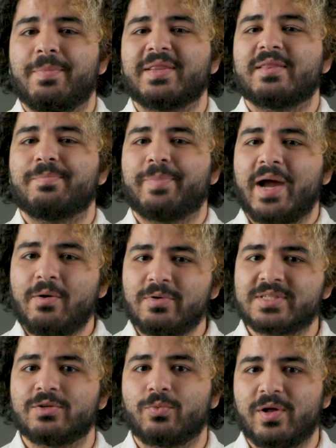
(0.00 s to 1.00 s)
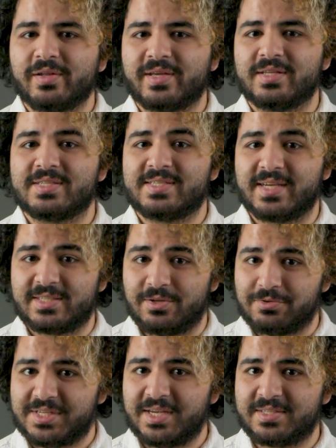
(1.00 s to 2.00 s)
but the Bowers & Wilkins
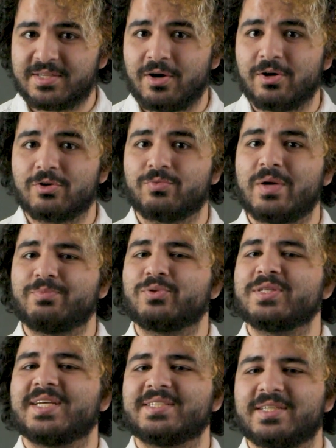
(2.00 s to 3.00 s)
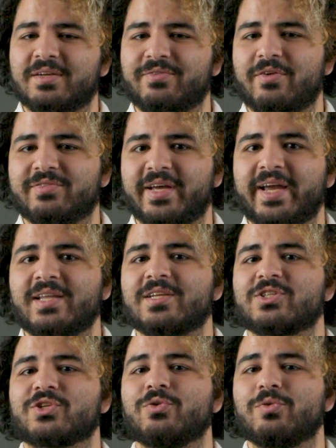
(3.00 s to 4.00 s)
606 are representative of the
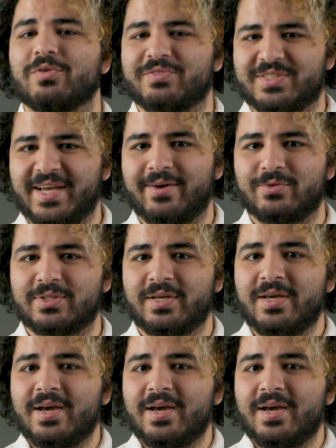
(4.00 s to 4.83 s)
English school of sound.